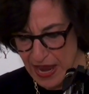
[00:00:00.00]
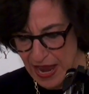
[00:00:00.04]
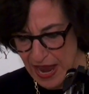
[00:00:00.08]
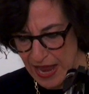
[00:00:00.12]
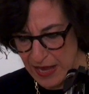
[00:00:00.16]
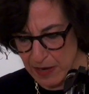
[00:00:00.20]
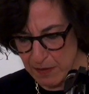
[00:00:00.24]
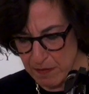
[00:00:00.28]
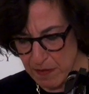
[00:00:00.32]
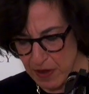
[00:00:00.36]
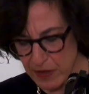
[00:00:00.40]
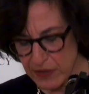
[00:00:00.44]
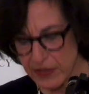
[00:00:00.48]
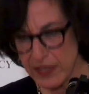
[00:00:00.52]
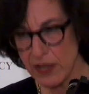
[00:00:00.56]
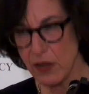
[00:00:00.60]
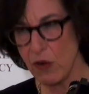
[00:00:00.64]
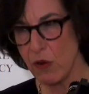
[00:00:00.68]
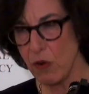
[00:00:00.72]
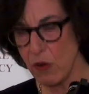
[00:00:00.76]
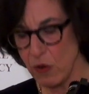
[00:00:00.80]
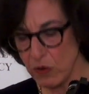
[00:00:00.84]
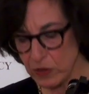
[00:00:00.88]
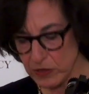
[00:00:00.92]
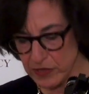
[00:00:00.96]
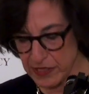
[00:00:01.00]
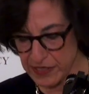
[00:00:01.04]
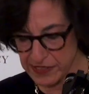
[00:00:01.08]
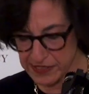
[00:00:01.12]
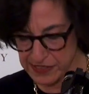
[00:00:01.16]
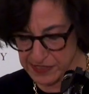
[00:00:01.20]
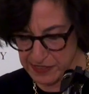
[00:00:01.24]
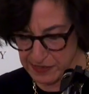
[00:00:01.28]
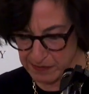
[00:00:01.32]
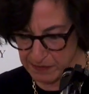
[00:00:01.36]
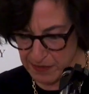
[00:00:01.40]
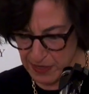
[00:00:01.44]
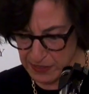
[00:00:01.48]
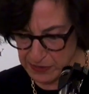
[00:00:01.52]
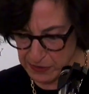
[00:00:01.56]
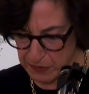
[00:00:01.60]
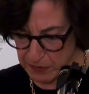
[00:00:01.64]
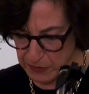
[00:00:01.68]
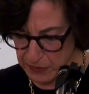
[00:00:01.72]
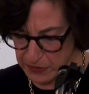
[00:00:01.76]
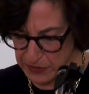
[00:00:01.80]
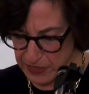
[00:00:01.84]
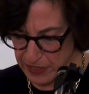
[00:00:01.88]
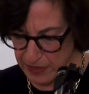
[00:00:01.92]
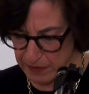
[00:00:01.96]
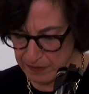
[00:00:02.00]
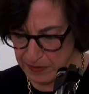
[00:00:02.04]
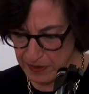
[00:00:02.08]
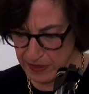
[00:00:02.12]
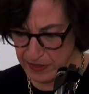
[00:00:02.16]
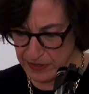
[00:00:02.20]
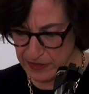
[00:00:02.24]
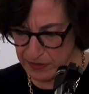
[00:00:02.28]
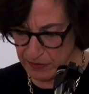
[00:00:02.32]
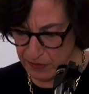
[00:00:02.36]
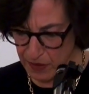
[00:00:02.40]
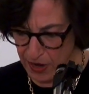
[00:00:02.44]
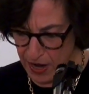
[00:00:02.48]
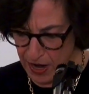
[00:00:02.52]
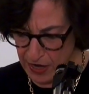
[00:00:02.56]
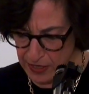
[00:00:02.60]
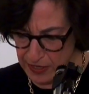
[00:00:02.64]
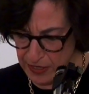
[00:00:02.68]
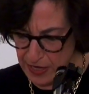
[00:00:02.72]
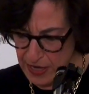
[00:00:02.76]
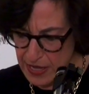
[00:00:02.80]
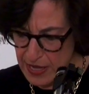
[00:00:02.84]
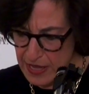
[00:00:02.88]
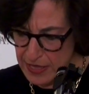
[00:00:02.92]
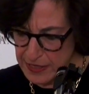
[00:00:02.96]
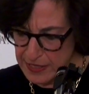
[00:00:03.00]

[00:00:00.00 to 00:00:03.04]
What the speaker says: and among the oldest in Mesopotamia and Iraq,